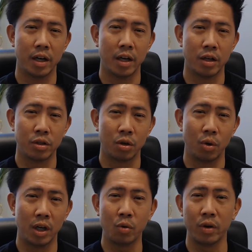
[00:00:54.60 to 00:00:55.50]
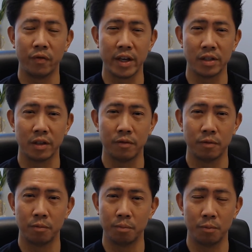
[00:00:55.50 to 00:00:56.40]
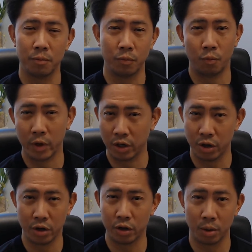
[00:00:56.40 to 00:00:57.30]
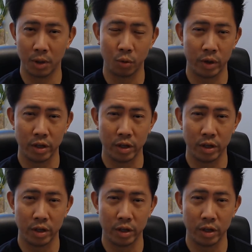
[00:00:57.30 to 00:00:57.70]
So a liquid facelift, when you hear the term liquid,